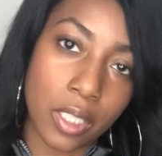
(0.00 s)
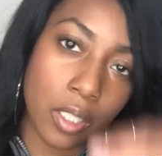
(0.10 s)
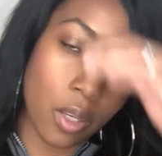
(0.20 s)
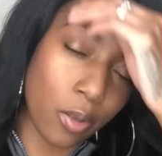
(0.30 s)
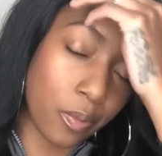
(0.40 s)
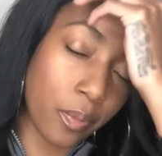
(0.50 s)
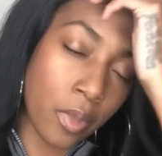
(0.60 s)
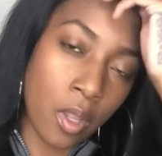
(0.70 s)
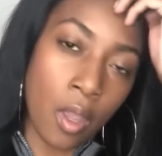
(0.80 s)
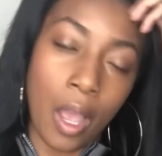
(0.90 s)
So
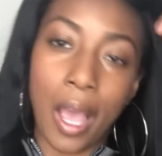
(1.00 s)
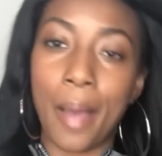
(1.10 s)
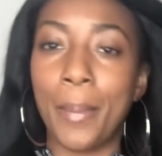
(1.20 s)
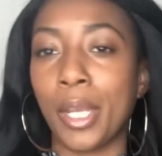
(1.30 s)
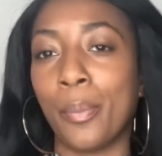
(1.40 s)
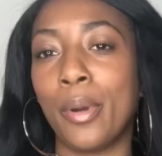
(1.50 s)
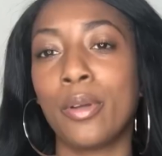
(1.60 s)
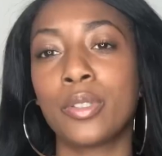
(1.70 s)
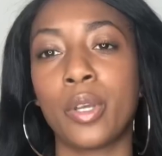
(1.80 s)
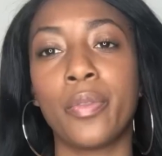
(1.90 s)
I made a
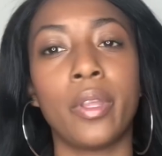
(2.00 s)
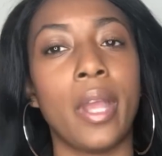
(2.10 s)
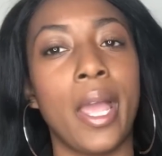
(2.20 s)
post on there